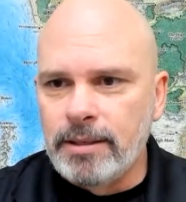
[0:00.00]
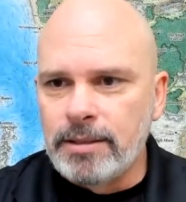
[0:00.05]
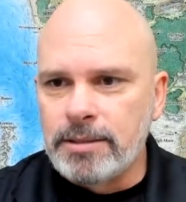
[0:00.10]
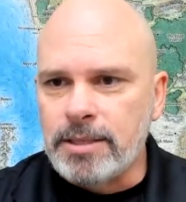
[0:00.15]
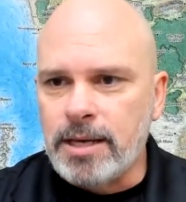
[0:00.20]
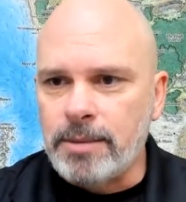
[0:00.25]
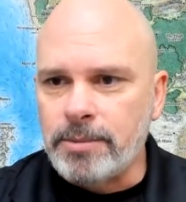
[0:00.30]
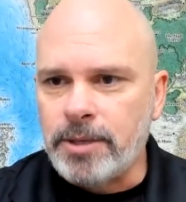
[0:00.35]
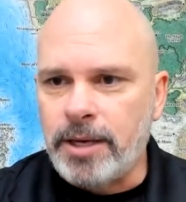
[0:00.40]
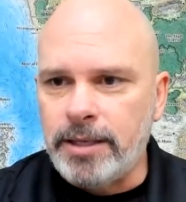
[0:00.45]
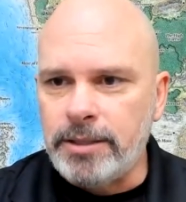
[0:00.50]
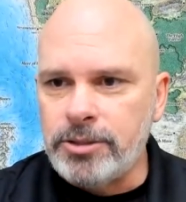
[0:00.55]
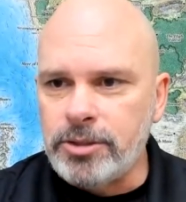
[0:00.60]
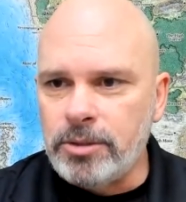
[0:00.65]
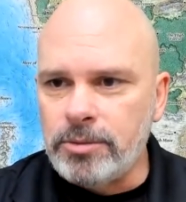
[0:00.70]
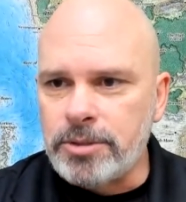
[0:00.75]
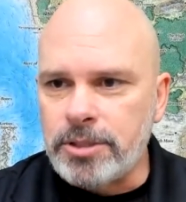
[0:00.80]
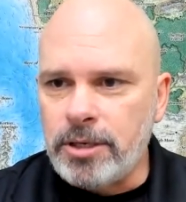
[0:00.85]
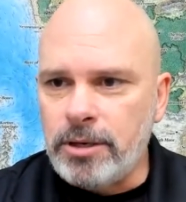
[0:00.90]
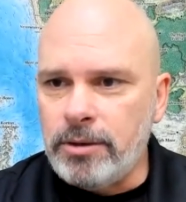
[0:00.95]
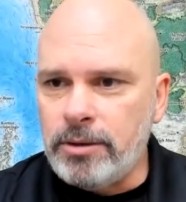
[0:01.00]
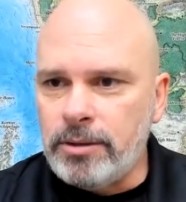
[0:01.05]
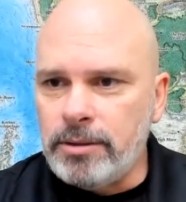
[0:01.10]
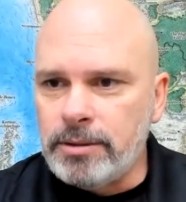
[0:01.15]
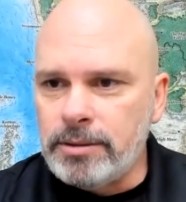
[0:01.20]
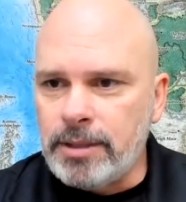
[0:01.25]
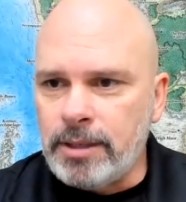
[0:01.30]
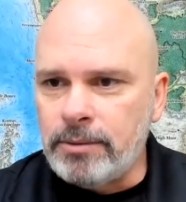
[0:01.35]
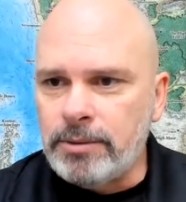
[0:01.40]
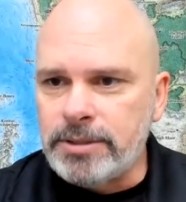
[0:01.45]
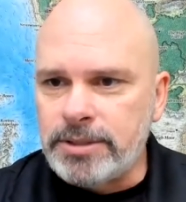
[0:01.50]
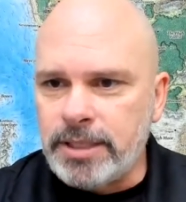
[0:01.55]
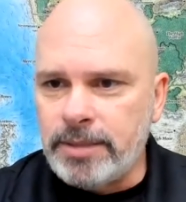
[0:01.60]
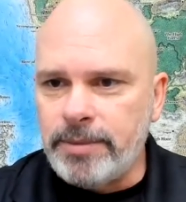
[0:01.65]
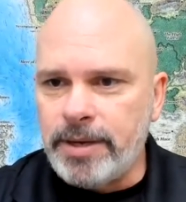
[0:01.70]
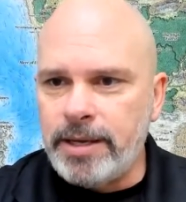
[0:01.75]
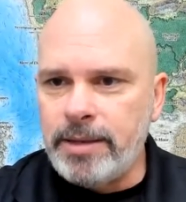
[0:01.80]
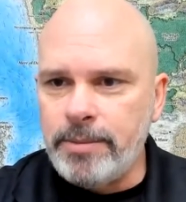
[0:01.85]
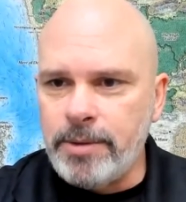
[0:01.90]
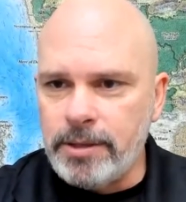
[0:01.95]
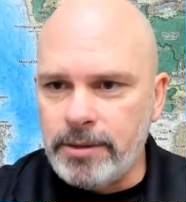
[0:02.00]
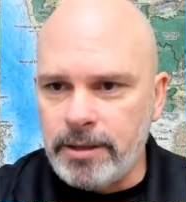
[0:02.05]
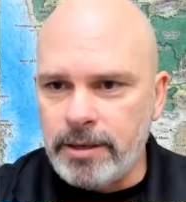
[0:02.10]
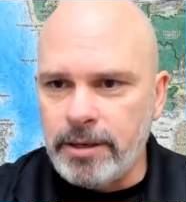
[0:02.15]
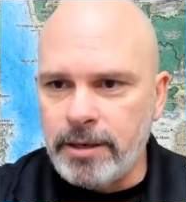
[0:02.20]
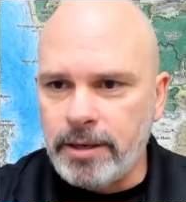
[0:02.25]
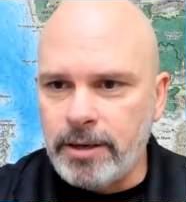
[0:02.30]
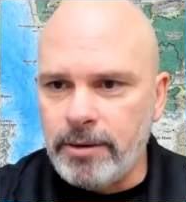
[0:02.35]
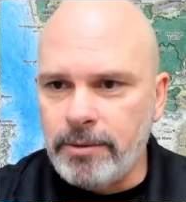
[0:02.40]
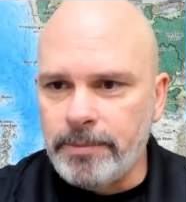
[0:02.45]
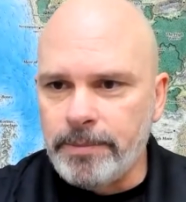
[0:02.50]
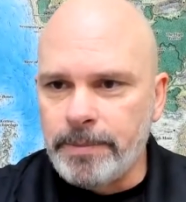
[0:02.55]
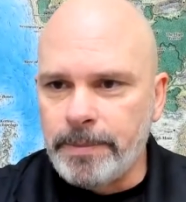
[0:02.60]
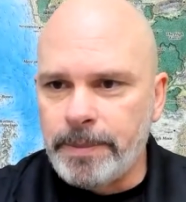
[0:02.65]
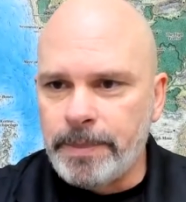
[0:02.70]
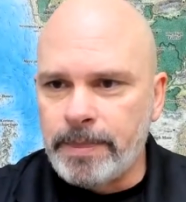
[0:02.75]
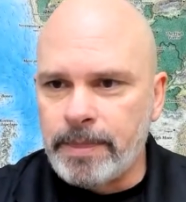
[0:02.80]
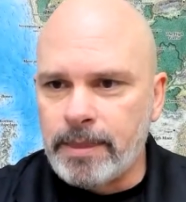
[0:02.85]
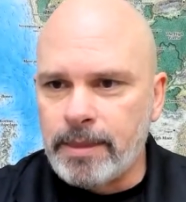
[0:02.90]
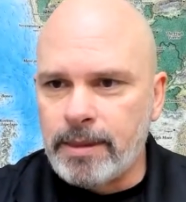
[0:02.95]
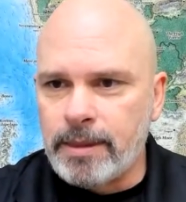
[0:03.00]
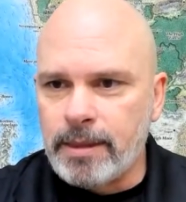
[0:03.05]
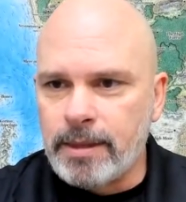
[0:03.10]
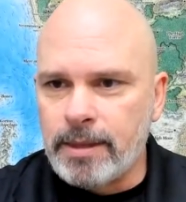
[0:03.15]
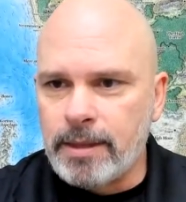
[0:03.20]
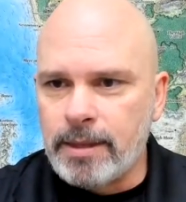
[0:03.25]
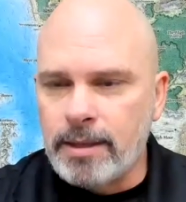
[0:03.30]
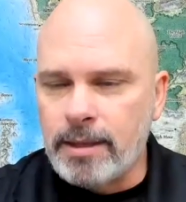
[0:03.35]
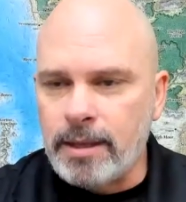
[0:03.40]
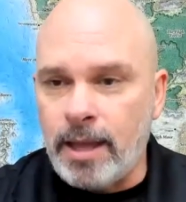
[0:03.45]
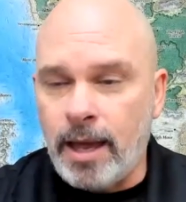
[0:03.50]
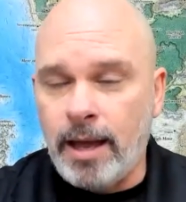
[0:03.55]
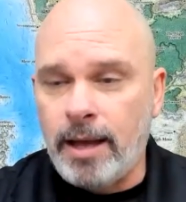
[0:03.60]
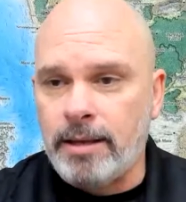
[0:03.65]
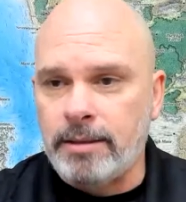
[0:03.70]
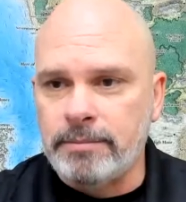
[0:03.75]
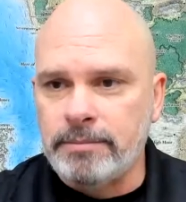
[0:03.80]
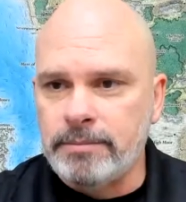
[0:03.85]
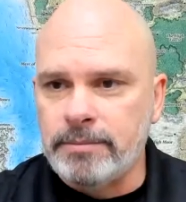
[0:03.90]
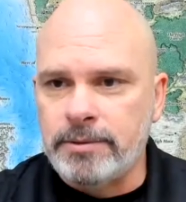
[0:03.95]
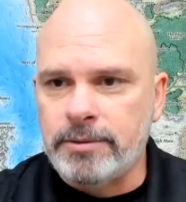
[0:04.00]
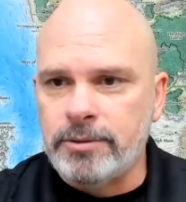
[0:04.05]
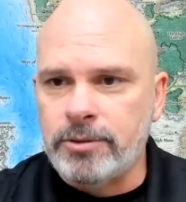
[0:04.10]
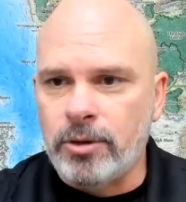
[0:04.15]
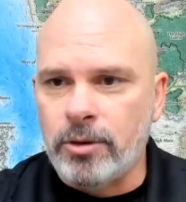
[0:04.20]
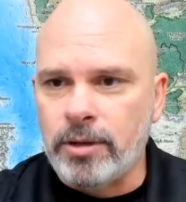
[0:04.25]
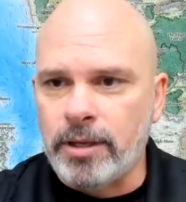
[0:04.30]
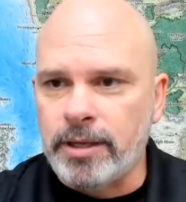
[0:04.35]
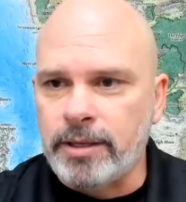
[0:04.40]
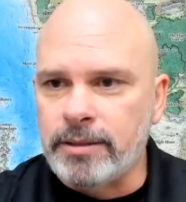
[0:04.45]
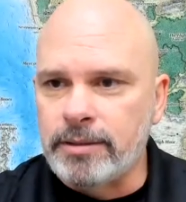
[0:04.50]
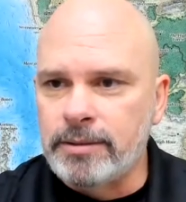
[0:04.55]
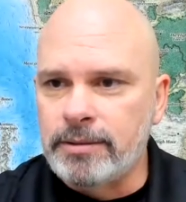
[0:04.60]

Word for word: Tom Kite, Jones, oh, I'll send my email. There you go. Yeah, totally.